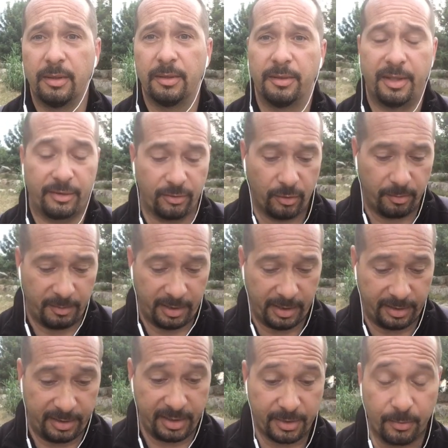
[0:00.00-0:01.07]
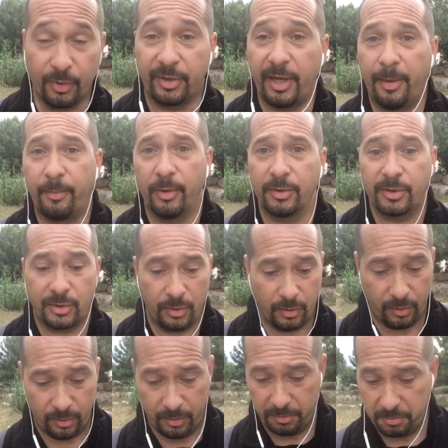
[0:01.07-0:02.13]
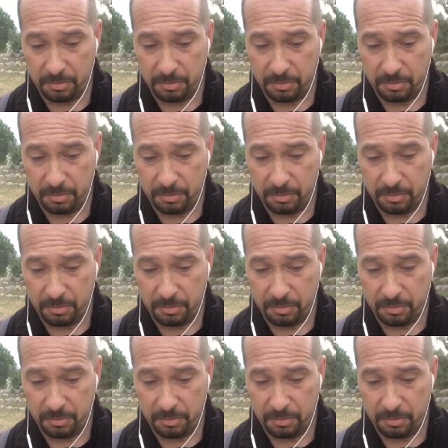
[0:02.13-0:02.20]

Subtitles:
they told me that this would happen, so